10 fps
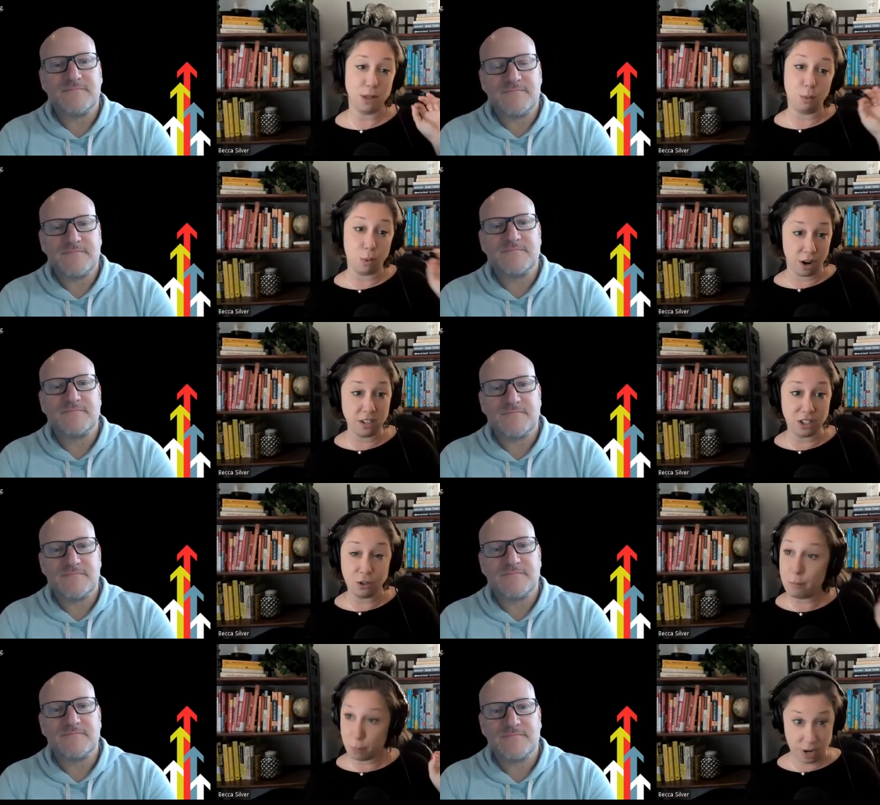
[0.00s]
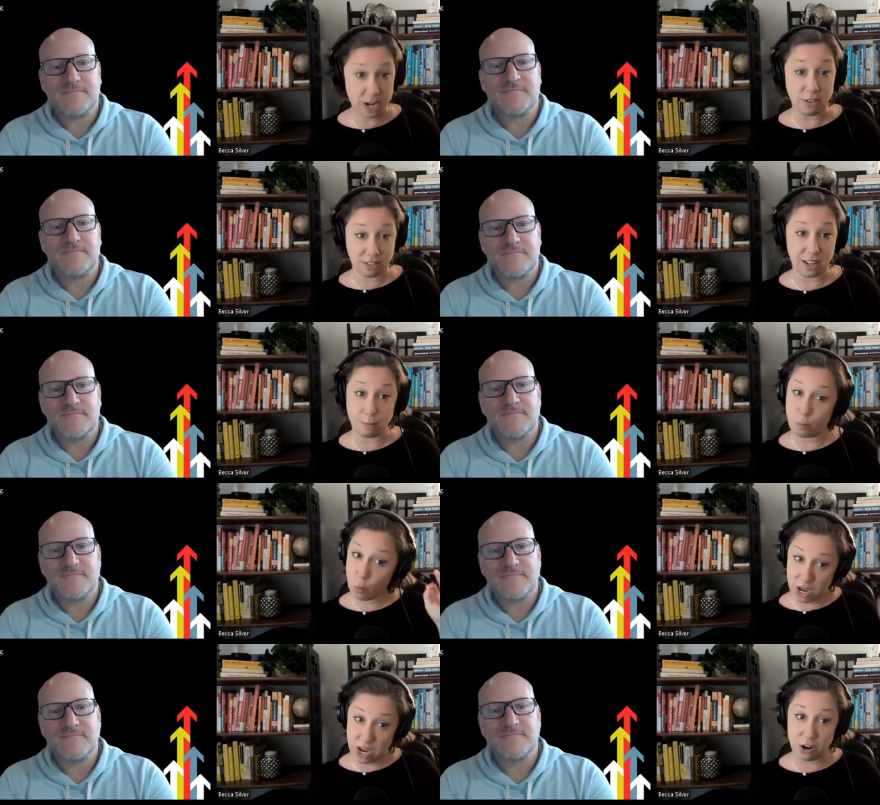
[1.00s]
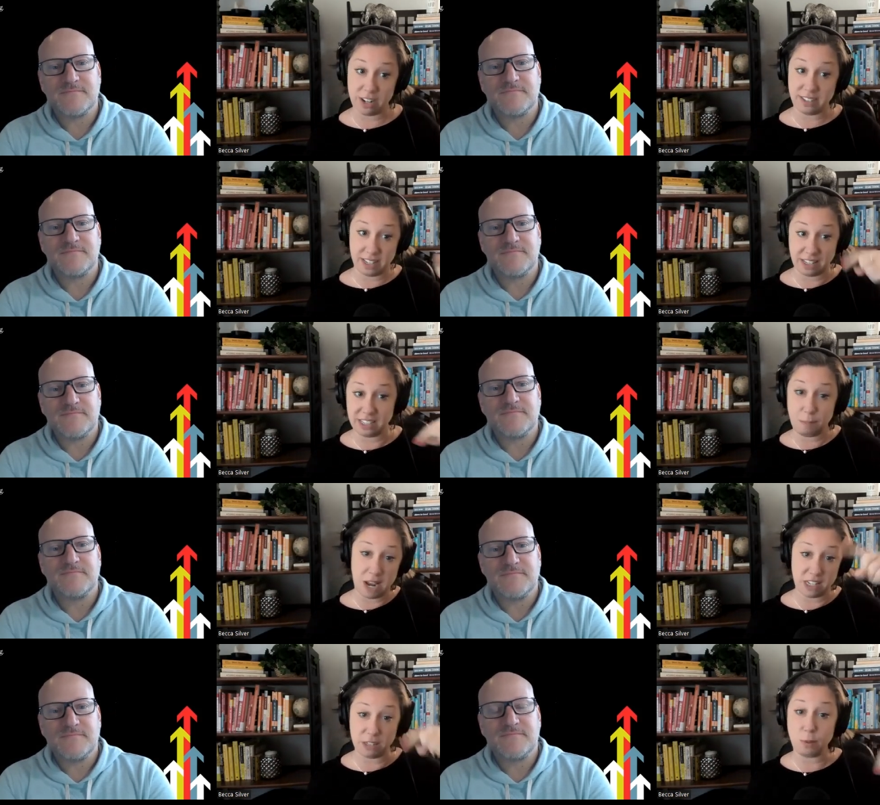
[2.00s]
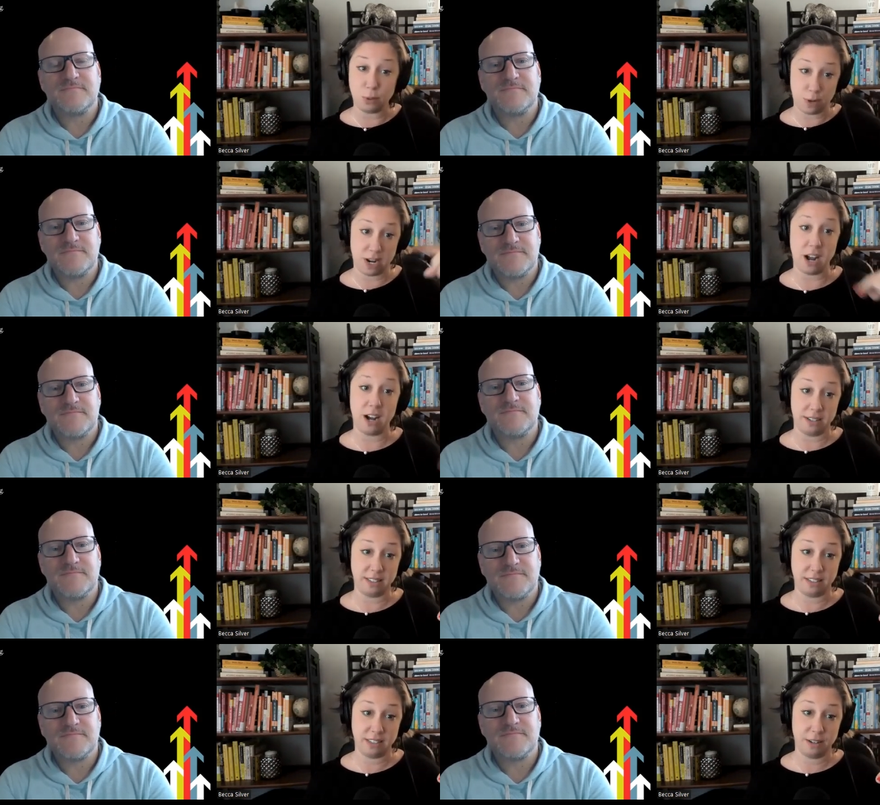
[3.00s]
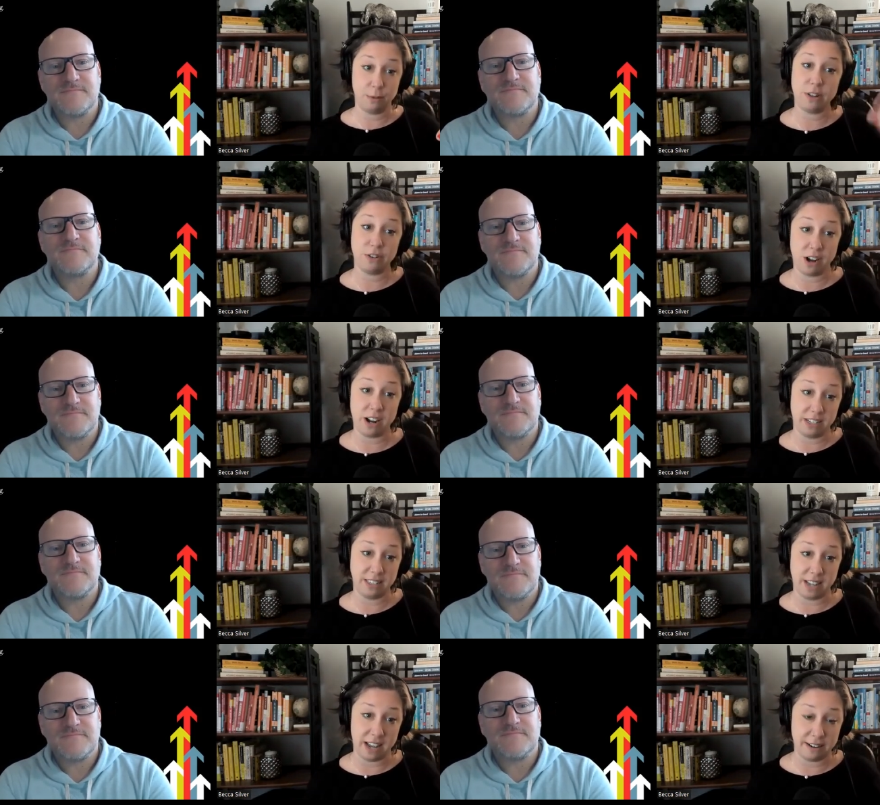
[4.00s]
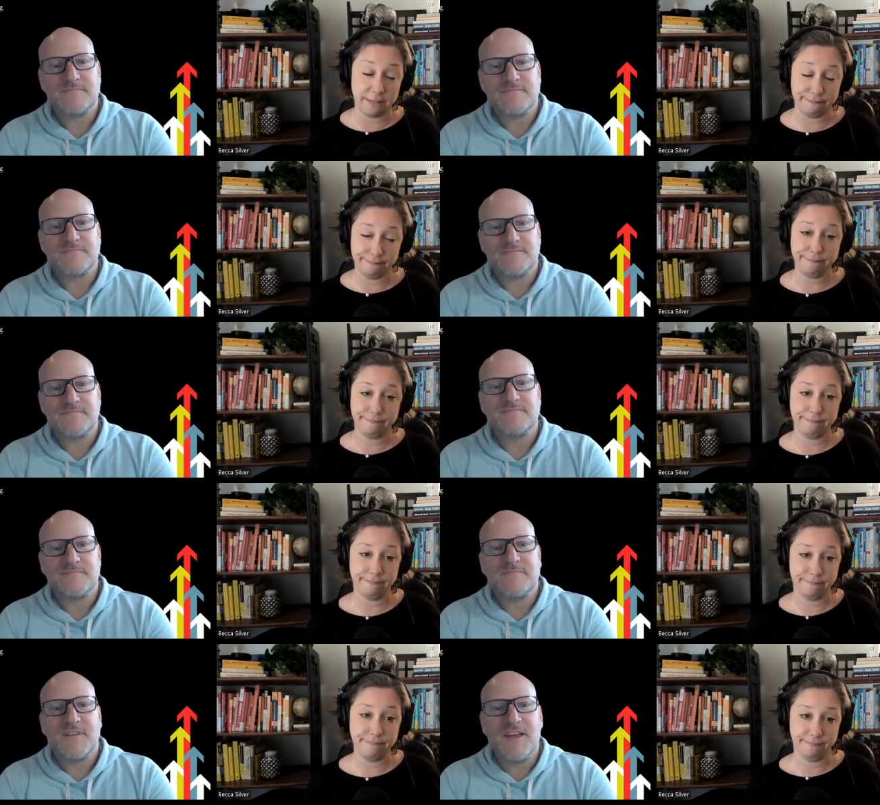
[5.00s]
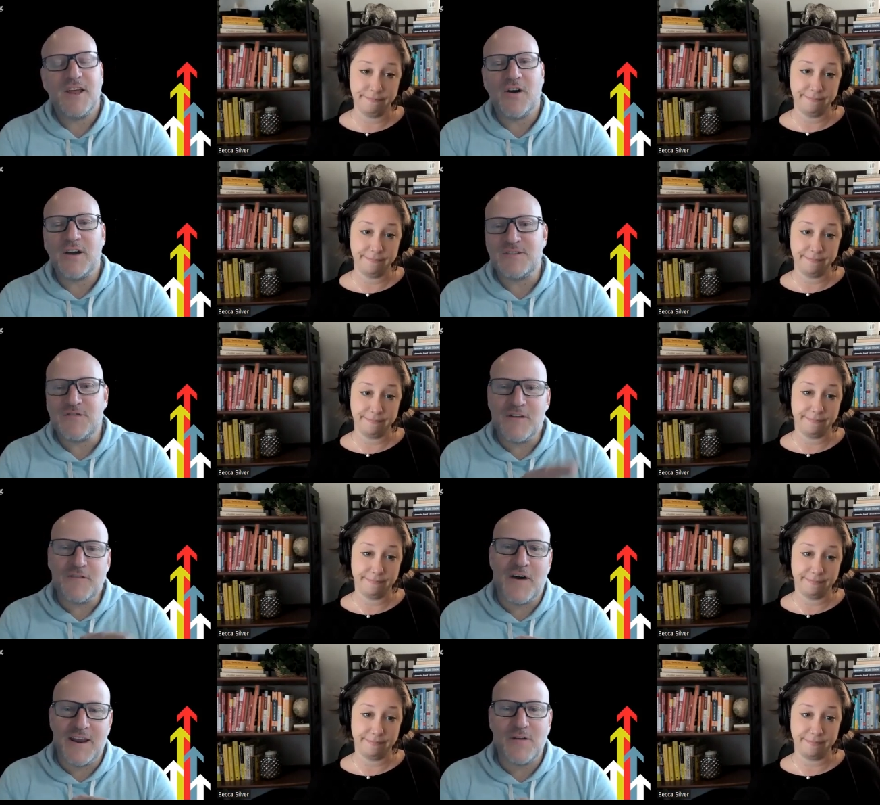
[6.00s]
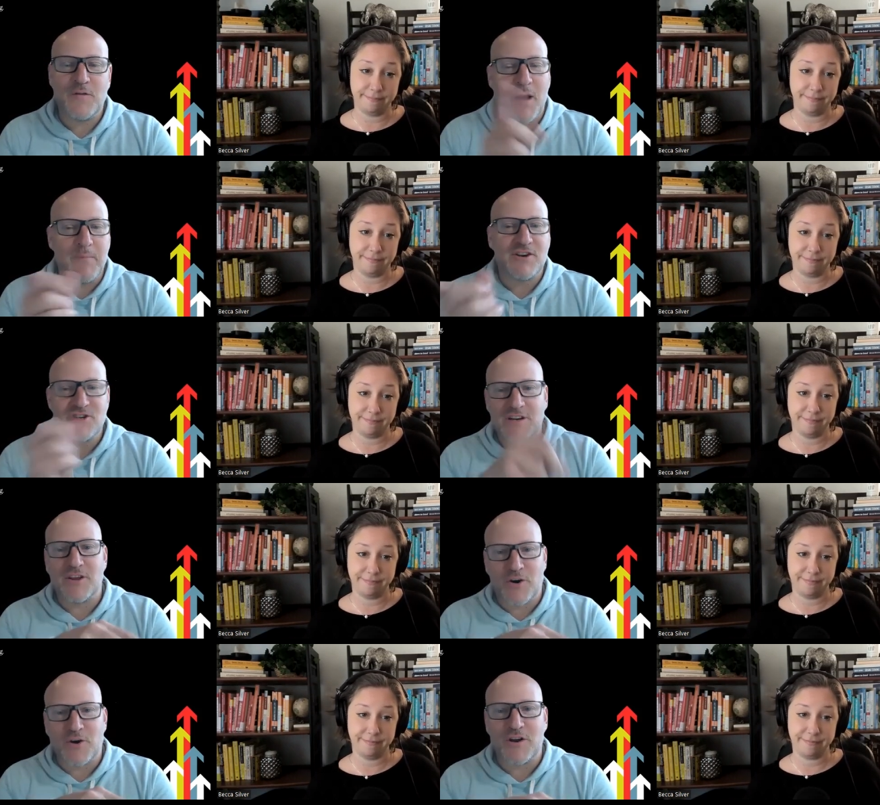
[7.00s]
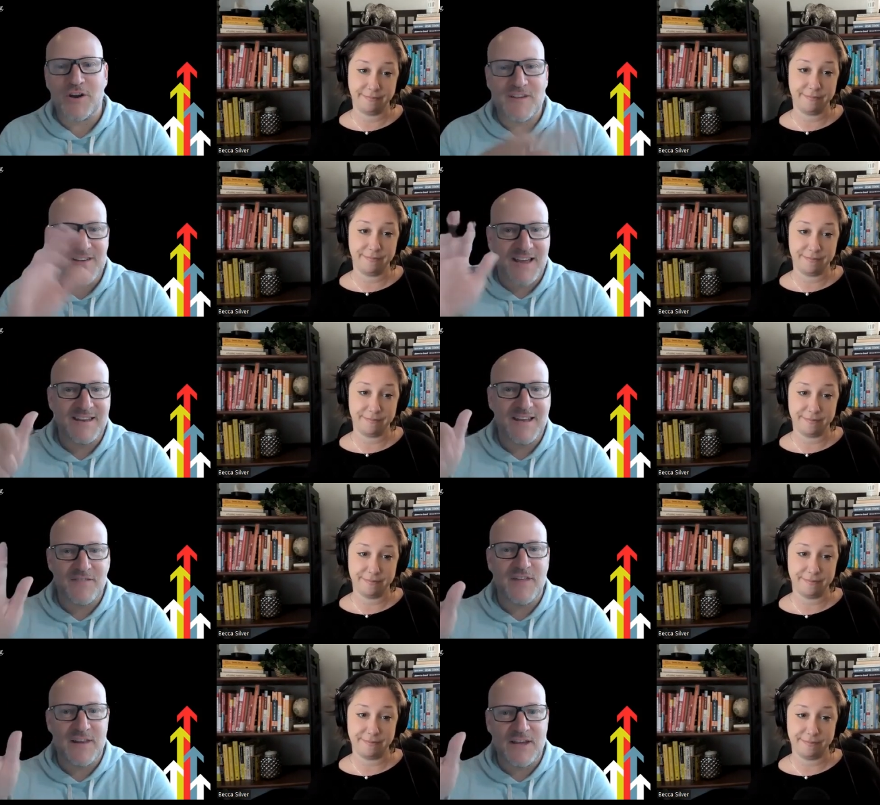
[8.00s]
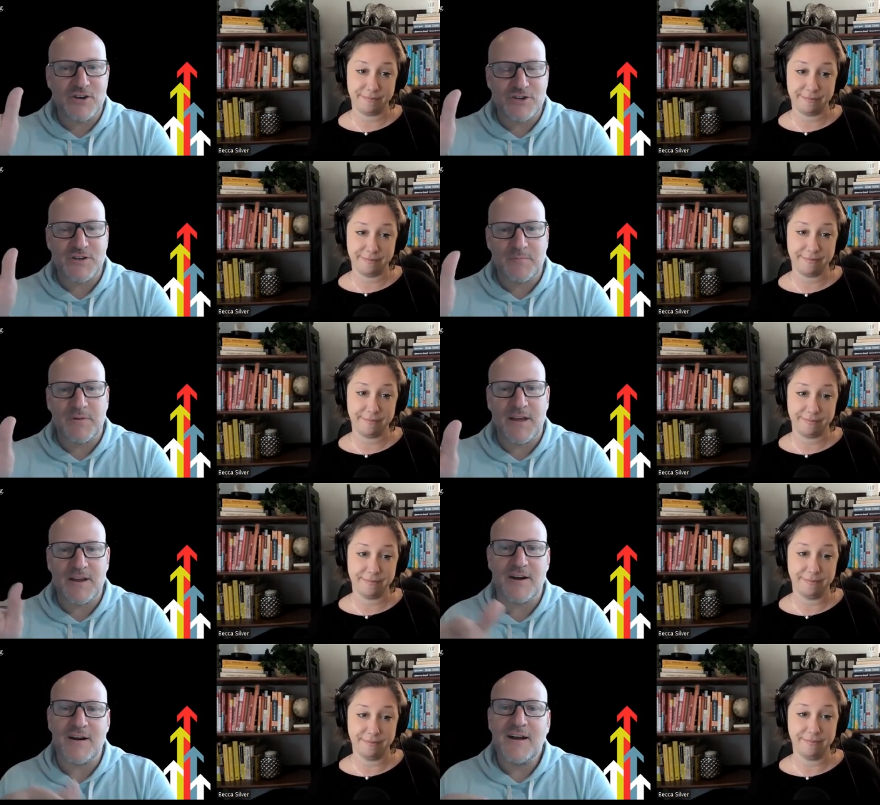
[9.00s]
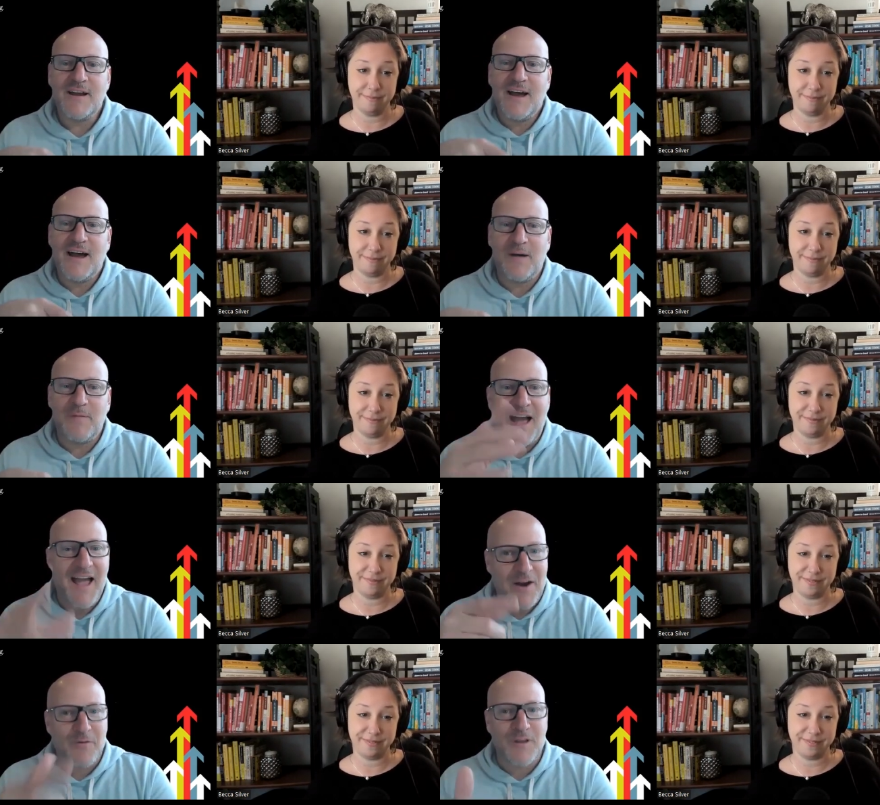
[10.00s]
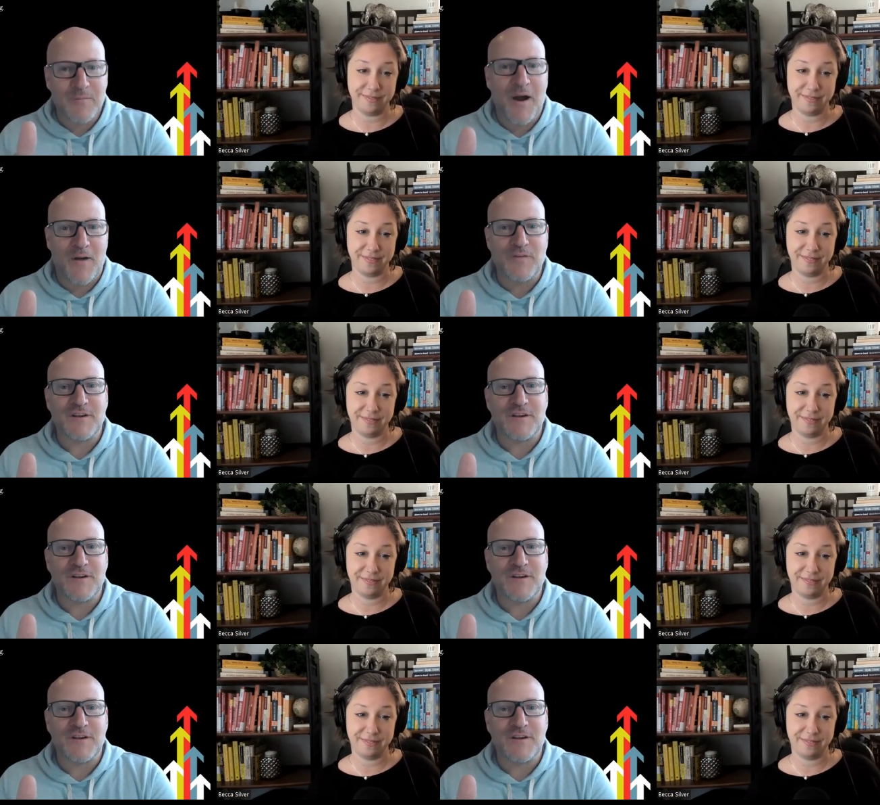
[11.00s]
Speaker 1: to put the words to it, but we know something weird is in the space between us, whether or not it's said.
Speaker 2: You know, it's funny. You know, I mentioned a little earlier this idea of the leadership blinker. Um, I had a really powerful